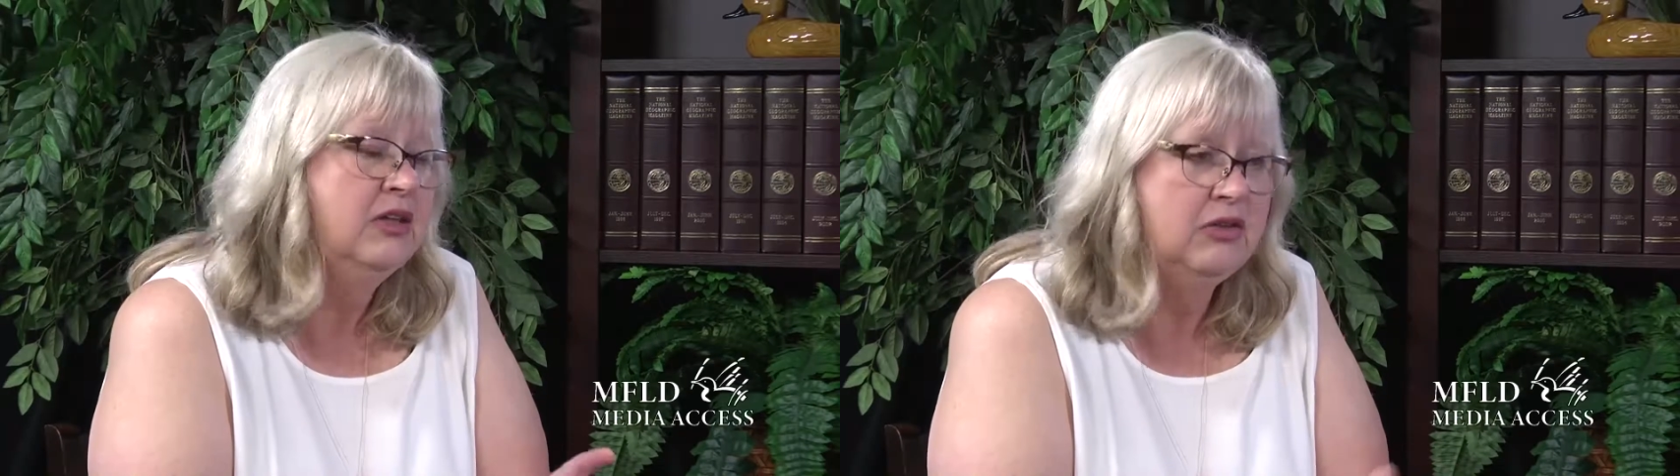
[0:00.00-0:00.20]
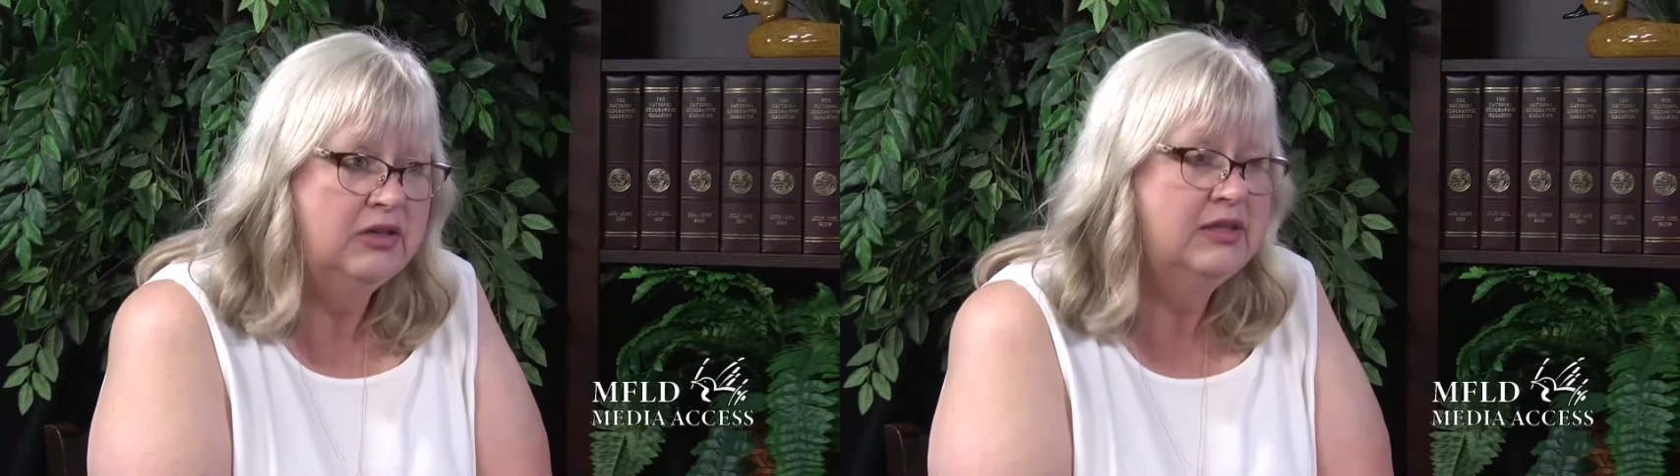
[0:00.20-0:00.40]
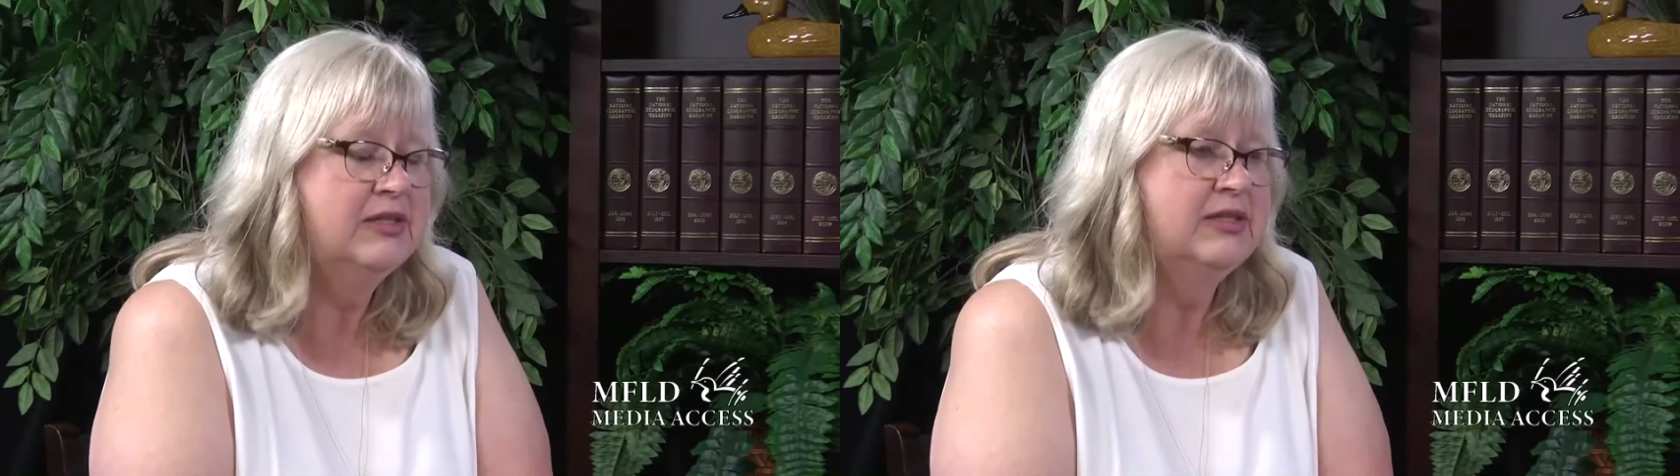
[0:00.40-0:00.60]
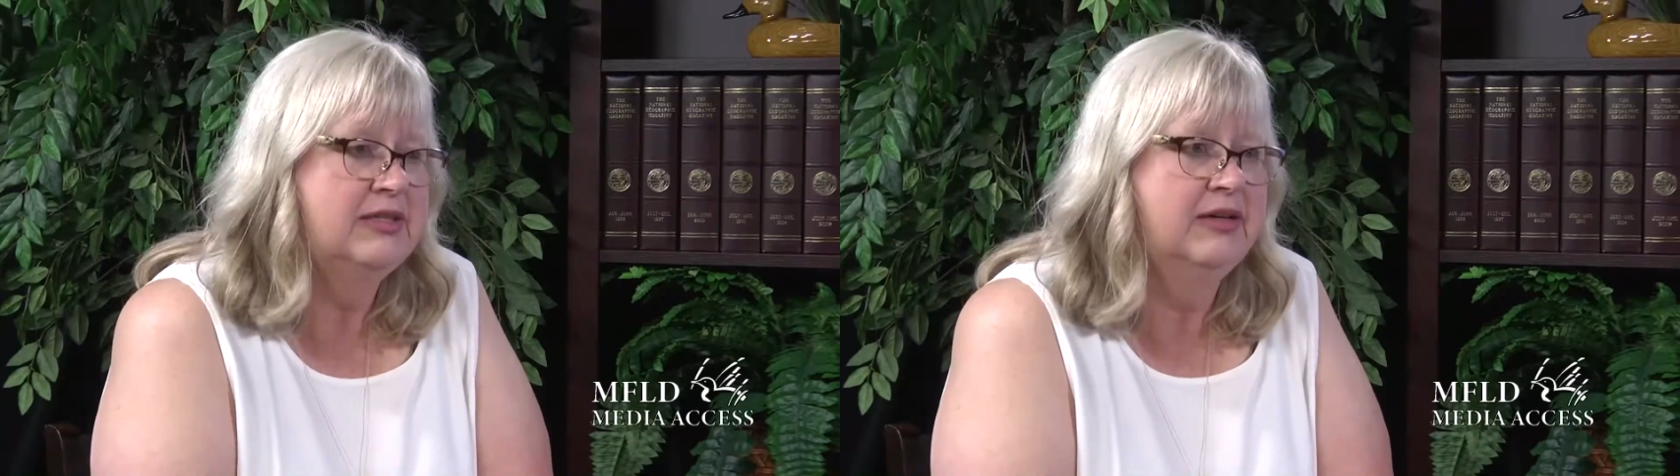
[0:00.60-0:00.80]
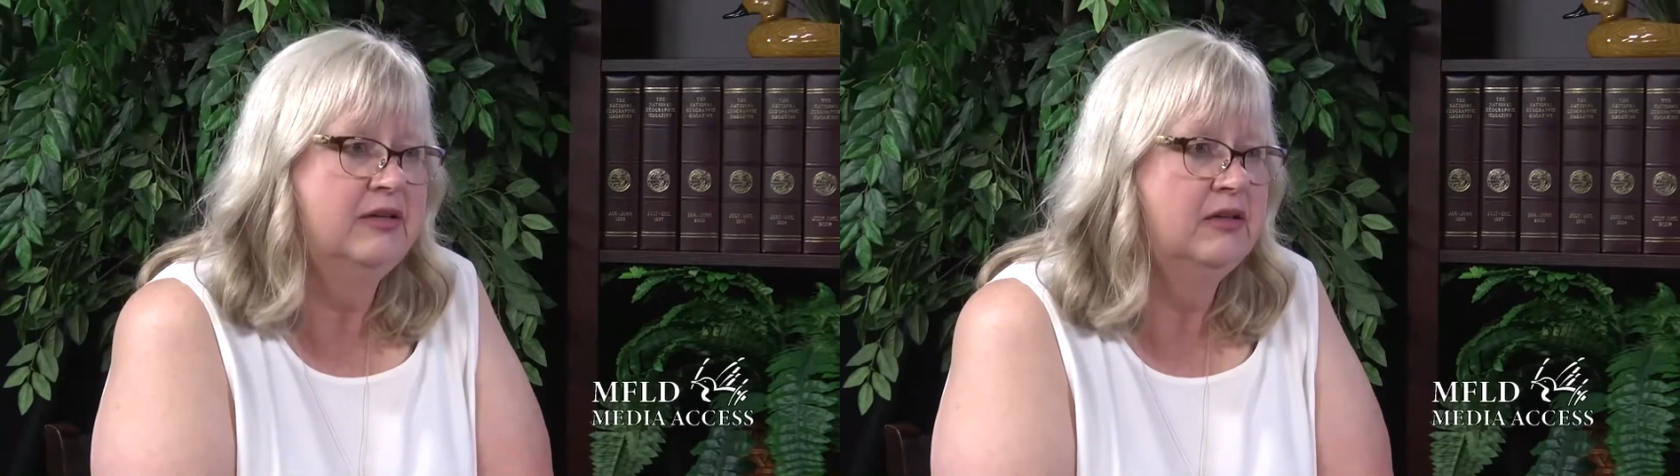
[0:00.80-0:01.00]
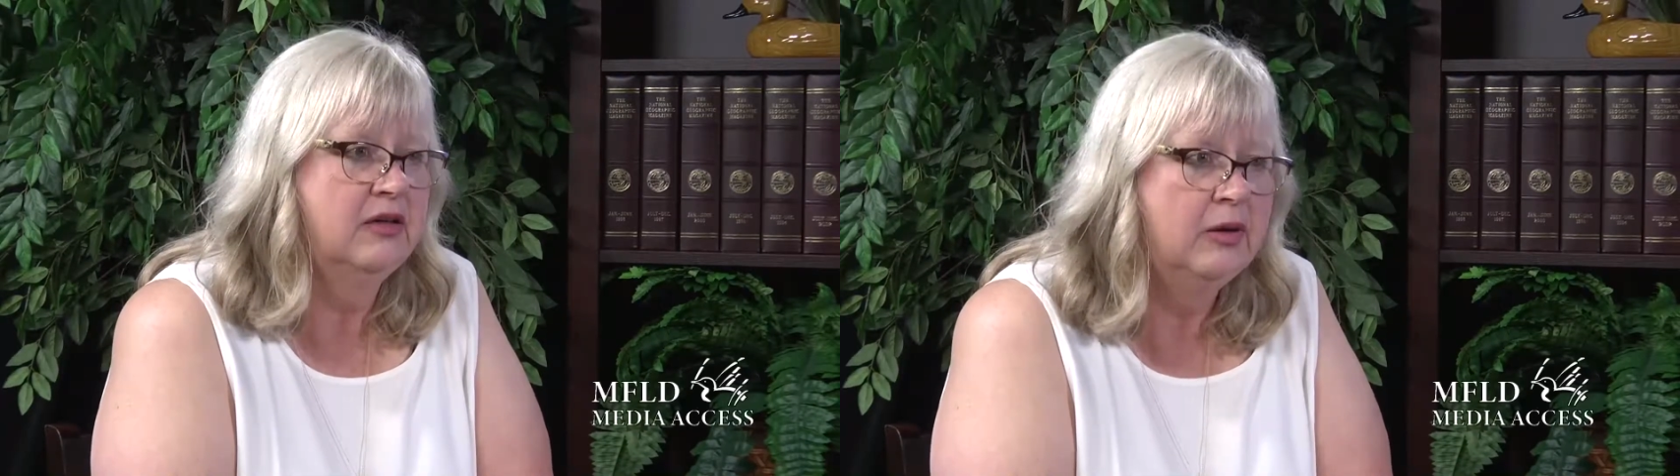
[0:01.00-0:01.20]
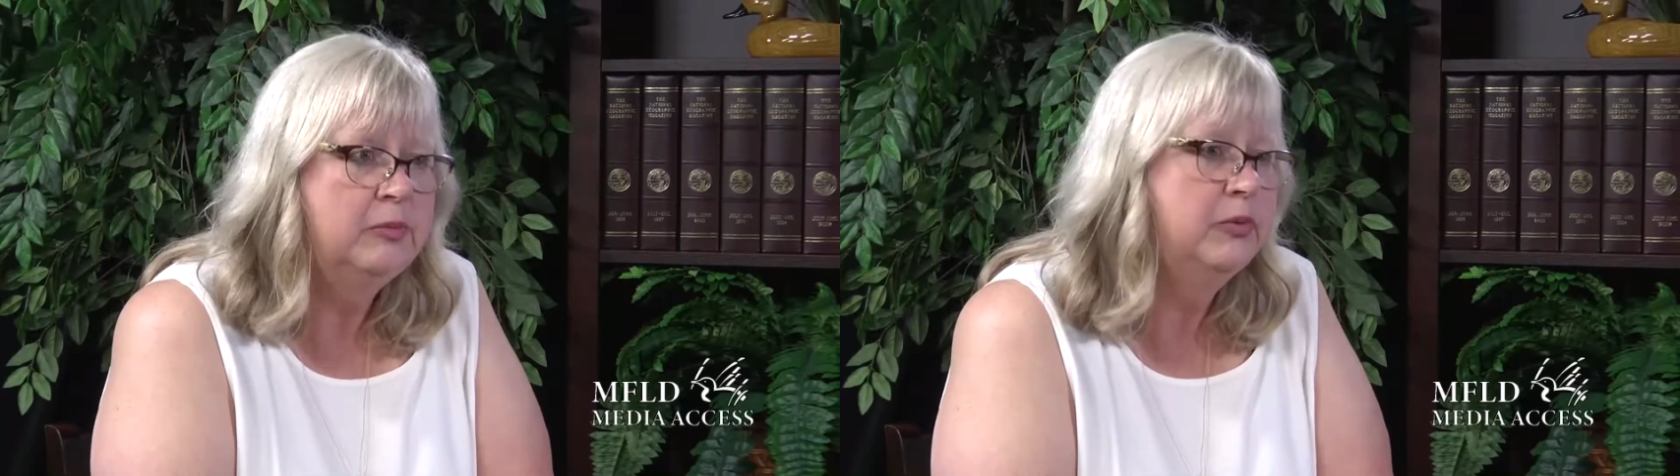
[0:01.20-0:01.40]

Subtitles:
"You get this started or I'm